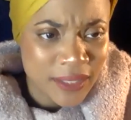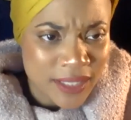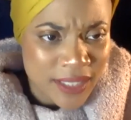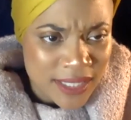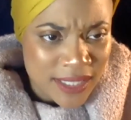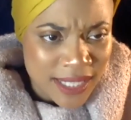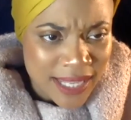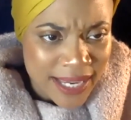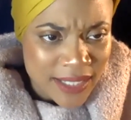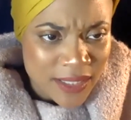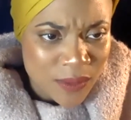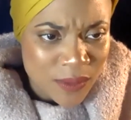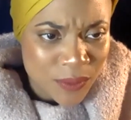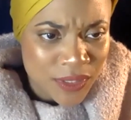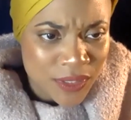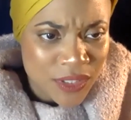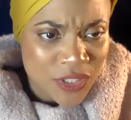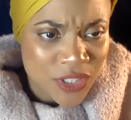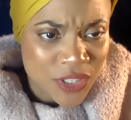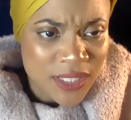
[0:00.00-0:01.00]
This last
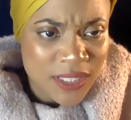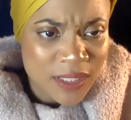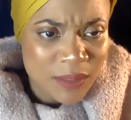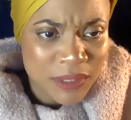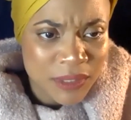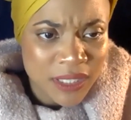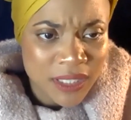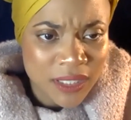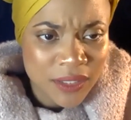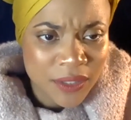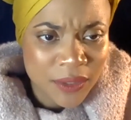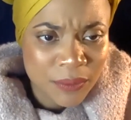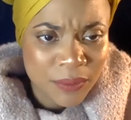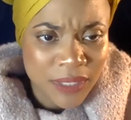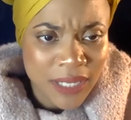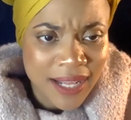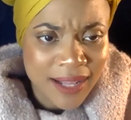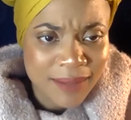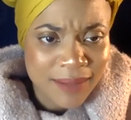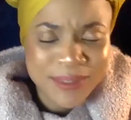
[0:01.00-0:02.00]
one, just to be clear,
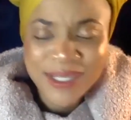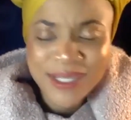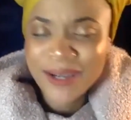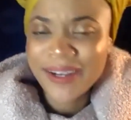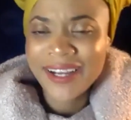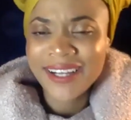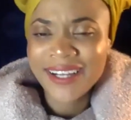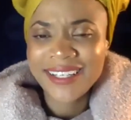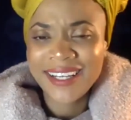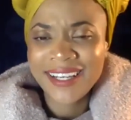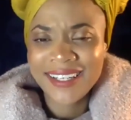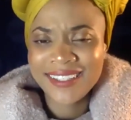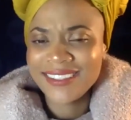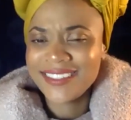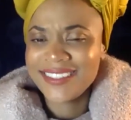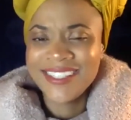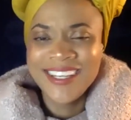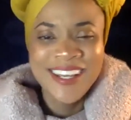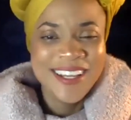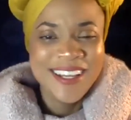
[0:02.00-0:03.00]
I'm sorry, I kind of.